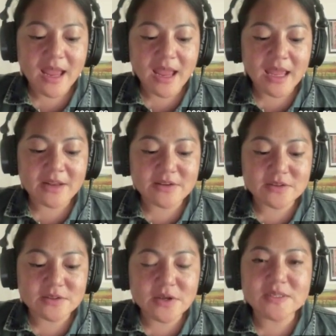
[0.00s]
And
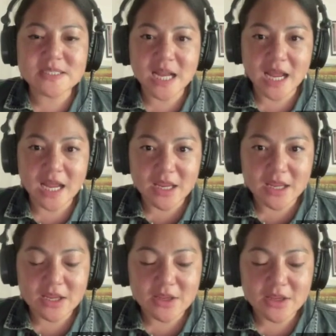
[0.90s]
you'll notice that I
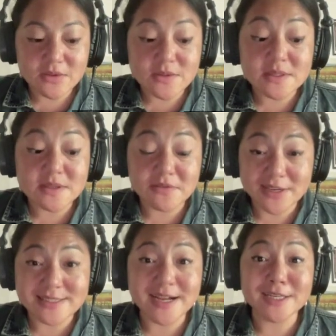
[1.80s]
use the
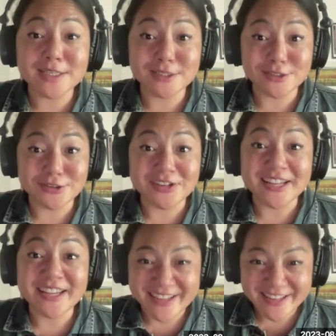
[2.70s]
phrase
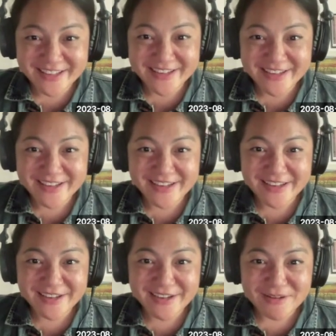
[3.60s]
unlearning
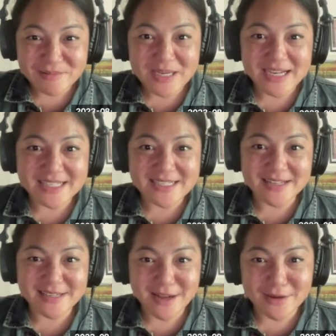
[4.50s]
because it
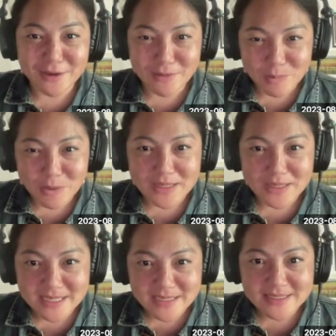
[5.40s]
is an ongoing
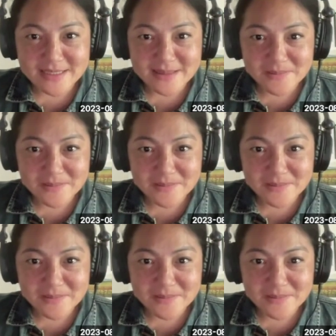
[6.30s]
process.